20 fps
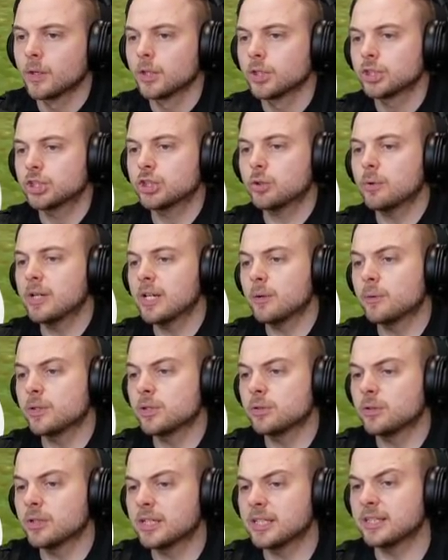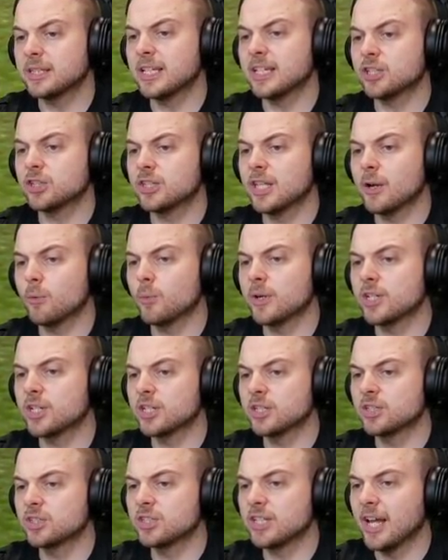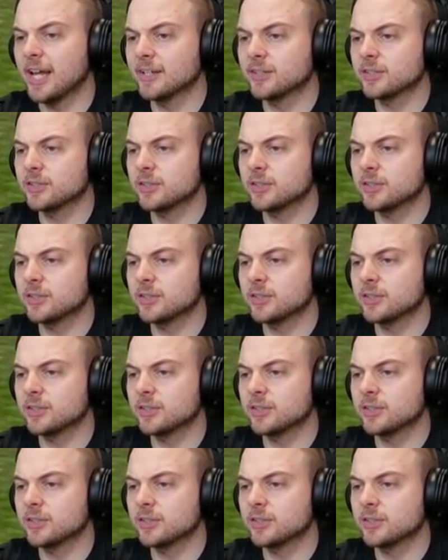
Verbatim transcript: Squiddy, would you look at this? They're wishing stars.